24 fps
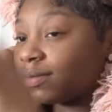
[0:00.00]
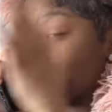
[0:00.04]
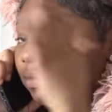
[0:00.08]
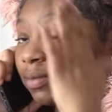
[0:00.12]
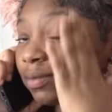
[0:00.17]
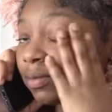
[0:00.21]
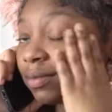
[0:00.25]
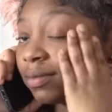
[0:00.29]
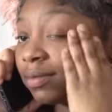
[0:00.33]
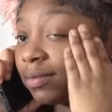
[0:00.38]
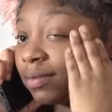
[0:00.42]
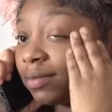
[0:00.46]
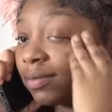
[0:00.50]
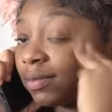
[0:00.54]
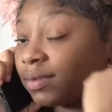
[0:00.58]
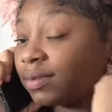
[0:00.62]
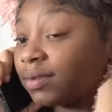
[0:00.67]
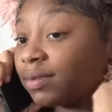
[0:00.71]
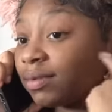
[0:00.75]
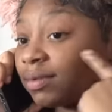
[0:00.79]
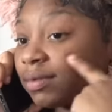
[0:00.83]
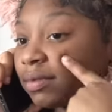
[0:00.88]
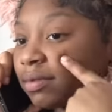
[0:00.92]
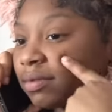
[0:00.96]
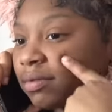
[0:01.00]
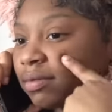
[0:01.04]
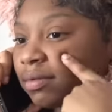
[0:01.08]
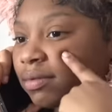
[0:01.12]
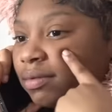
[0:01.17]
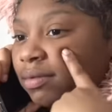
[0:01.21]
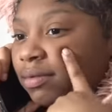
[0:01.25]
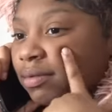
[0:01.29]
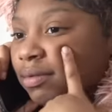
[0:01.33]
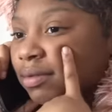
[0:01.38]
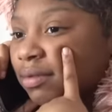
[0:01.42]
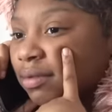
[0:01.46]
her mama just pulled up
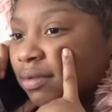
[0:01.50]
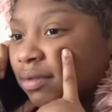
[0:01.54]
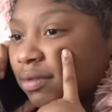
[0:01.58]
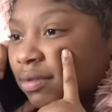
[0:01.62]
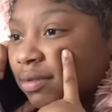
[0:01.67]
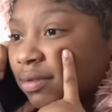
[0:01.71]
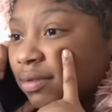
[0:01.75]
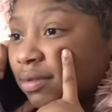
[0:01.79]
on go.